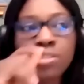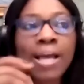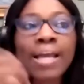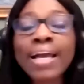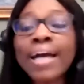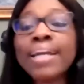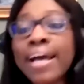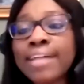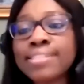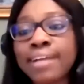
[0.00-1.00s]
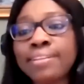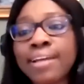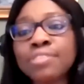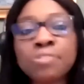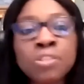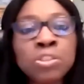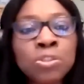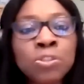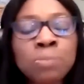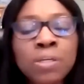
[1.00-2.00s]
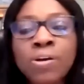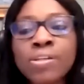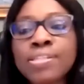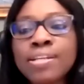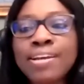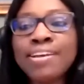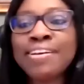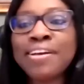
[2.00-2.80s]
So I can't answer that for you because,